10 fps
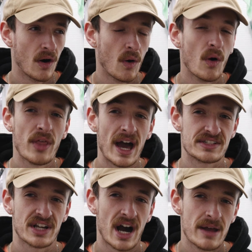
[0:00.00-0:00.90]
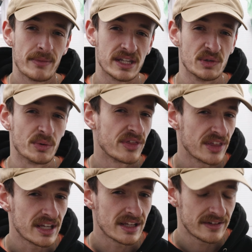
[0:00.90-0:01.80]
all that time that you would
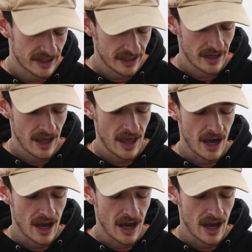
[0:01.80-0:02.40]
think it did.